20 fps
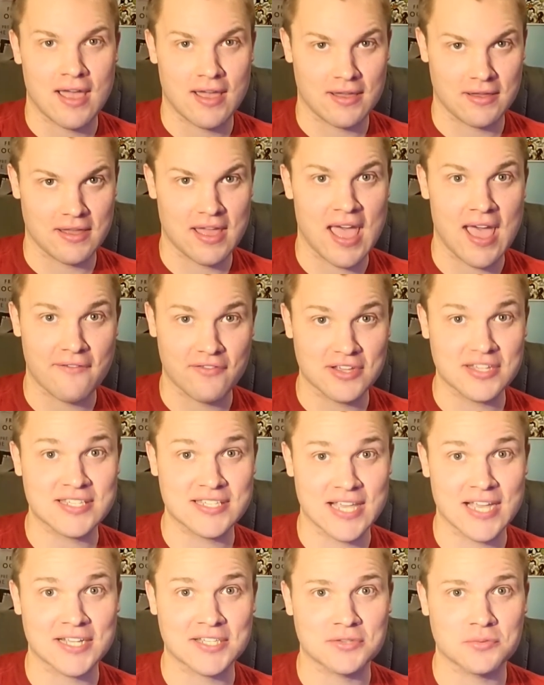having
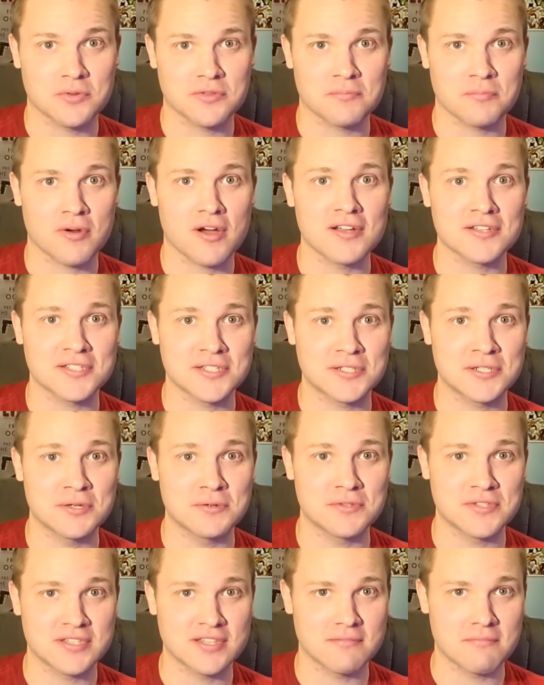sex with
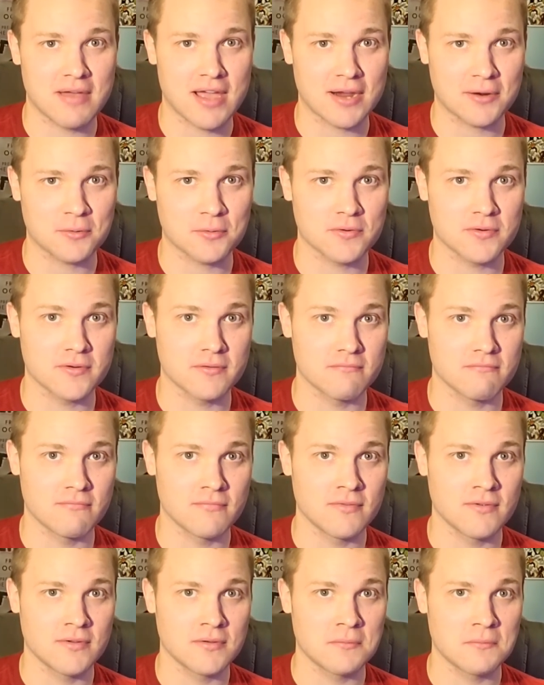prostitutes in the back room
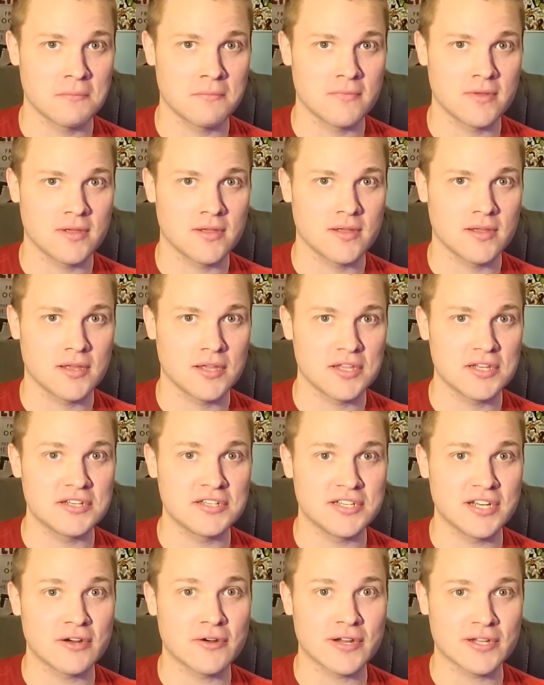
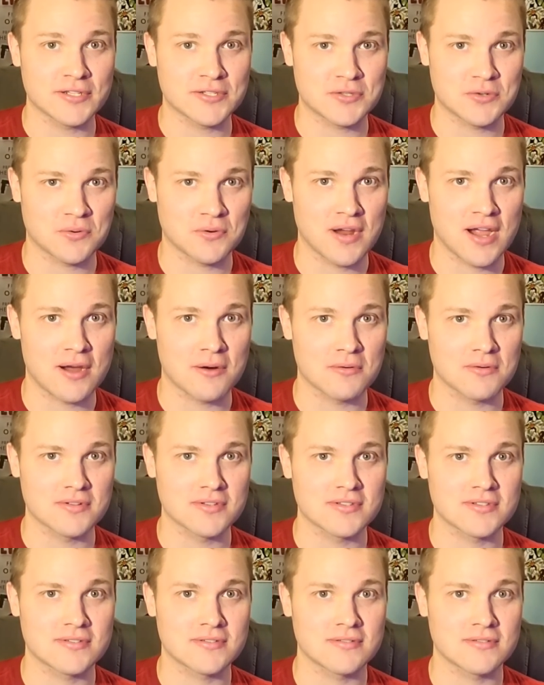during store hours.